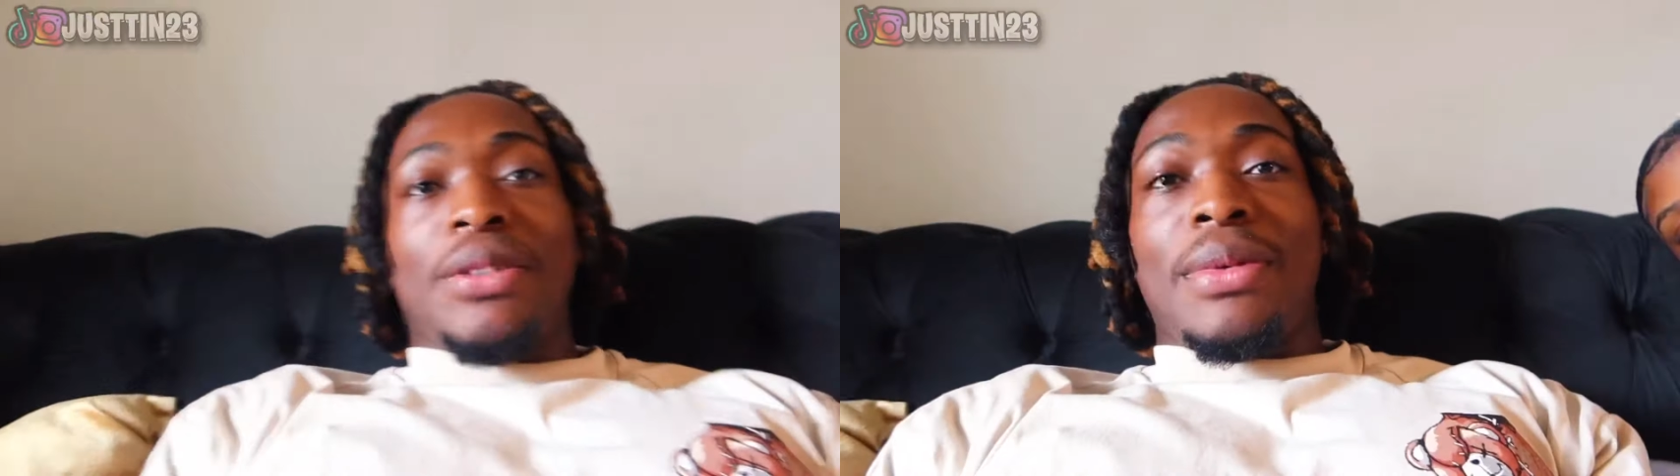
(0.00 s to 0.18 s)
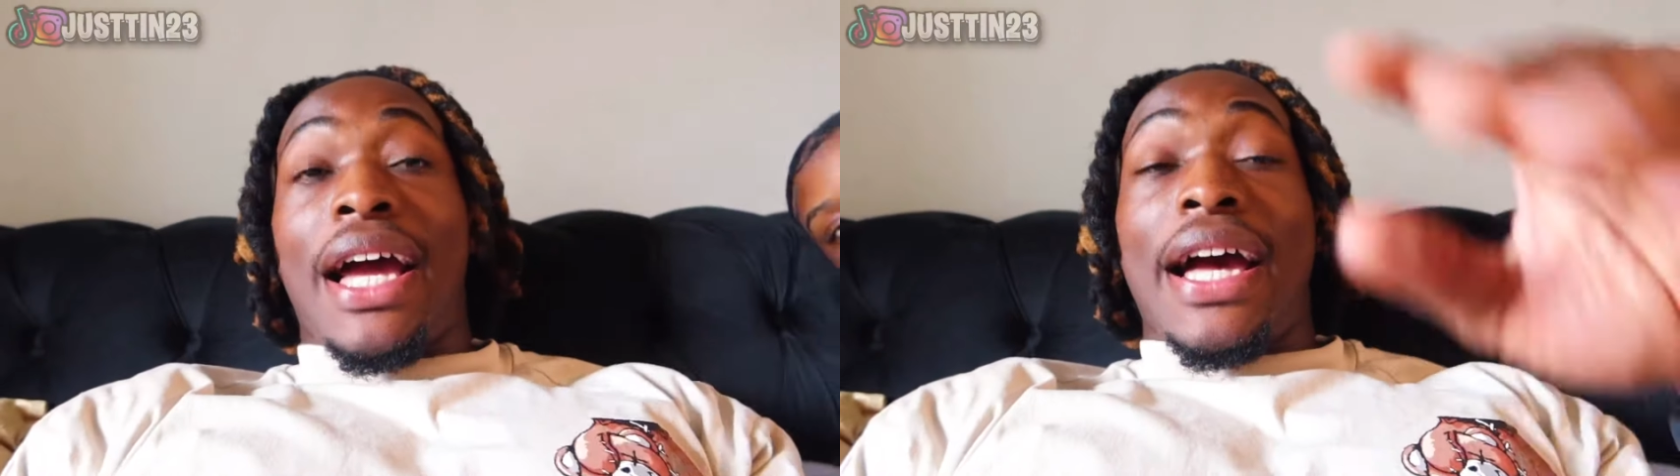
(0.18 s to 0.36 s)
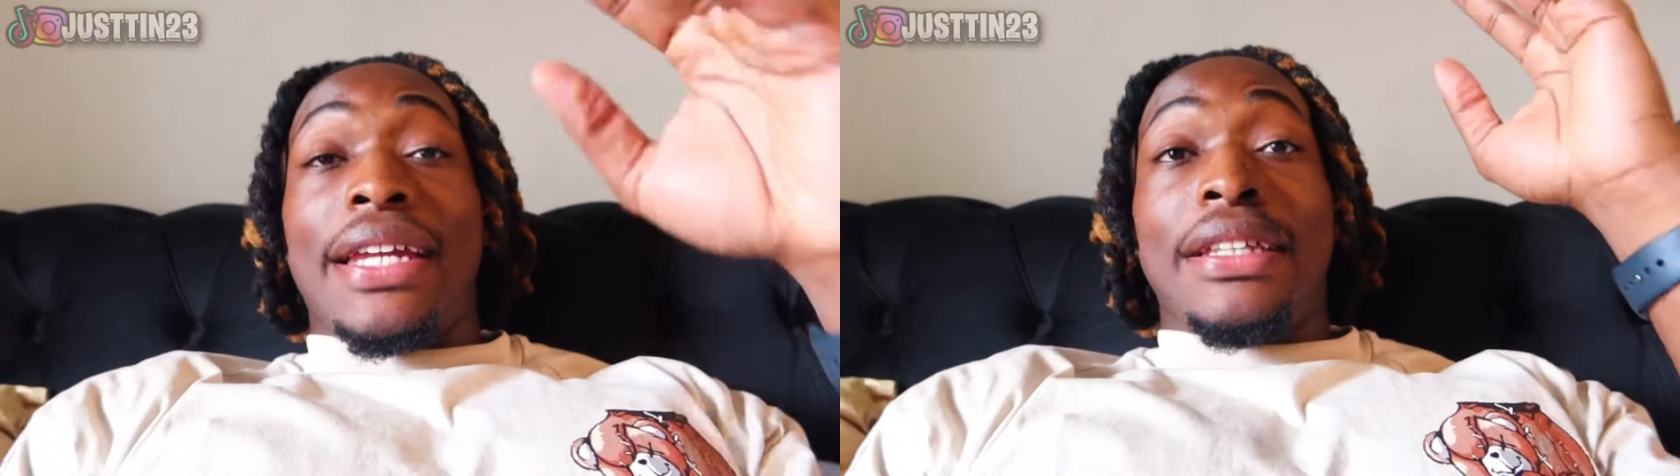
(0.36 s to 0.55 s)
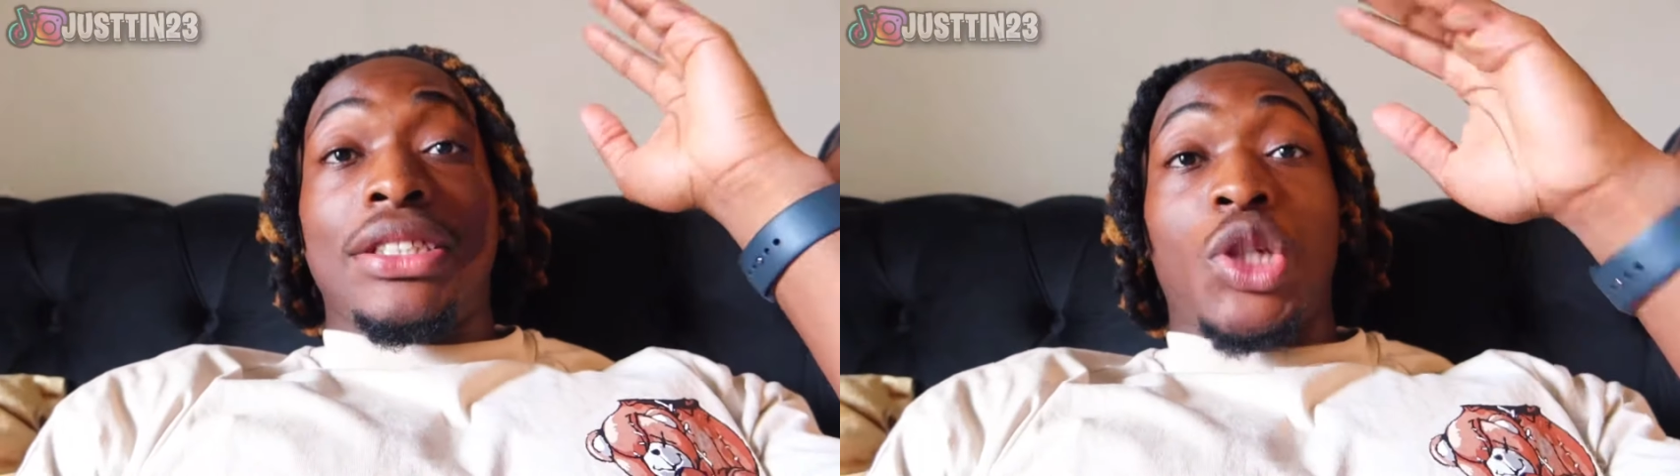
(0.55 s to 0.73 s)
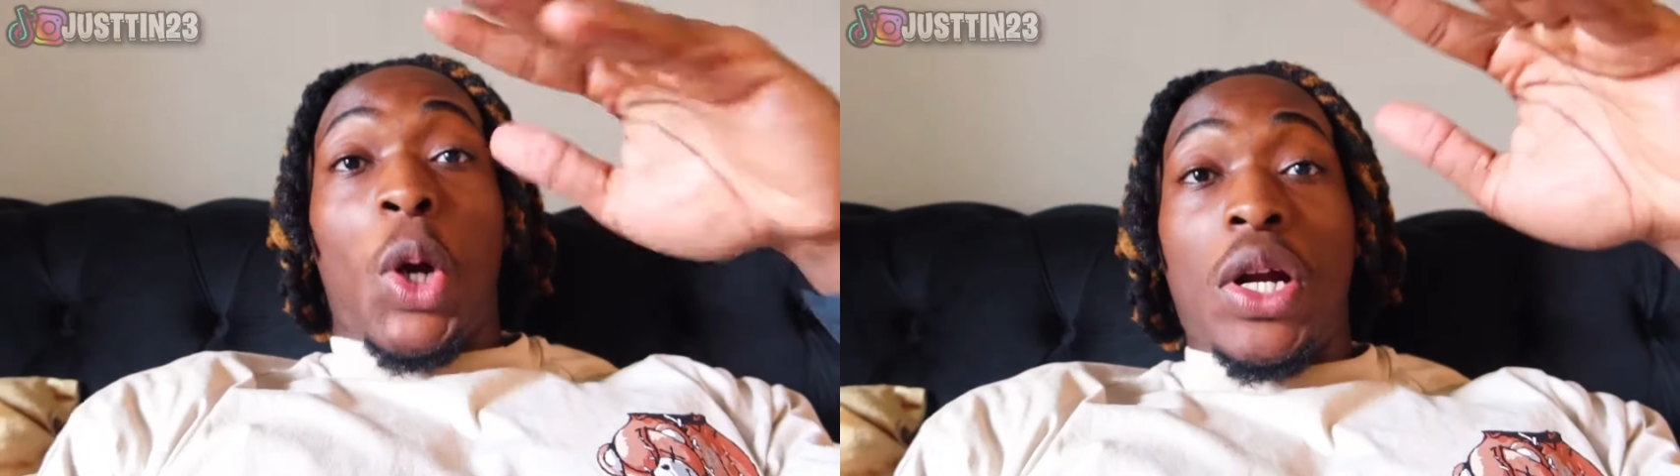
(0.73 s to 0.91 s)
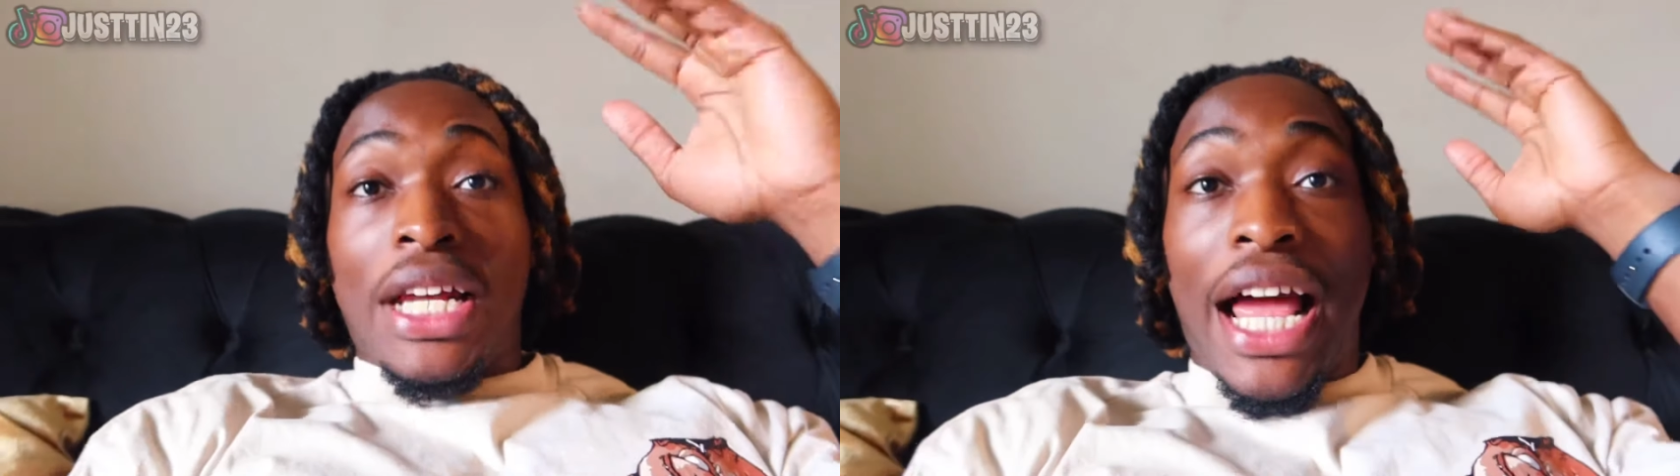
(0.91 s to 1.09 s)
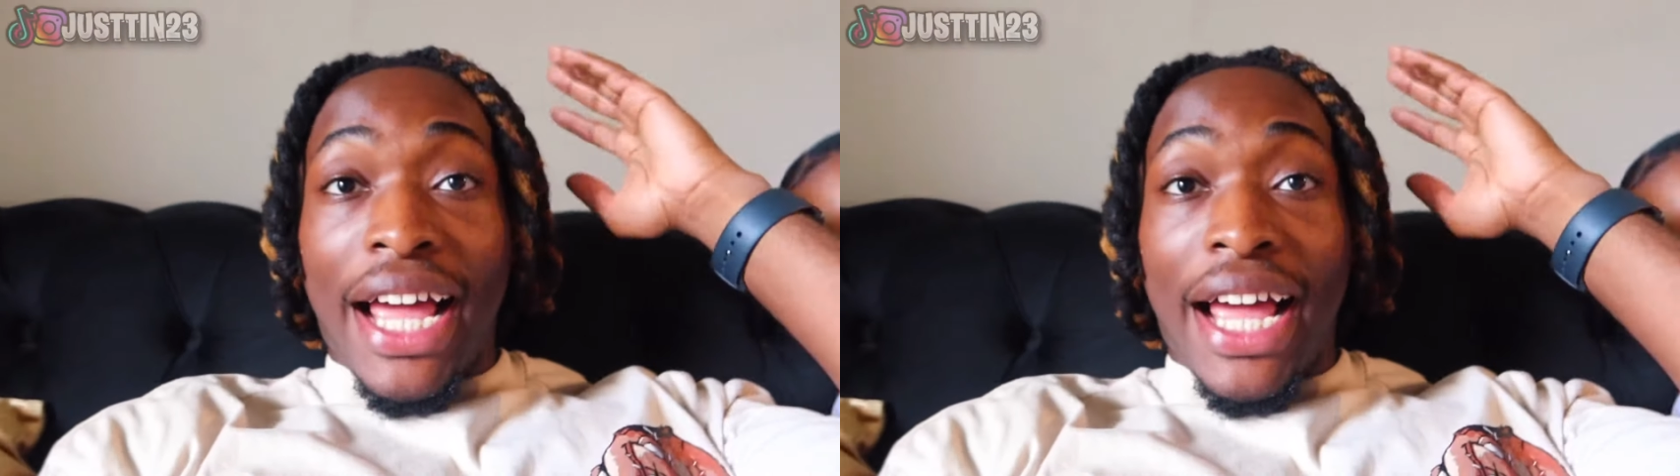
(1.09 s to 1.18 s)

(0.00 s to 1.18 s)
feel me? I got the starting.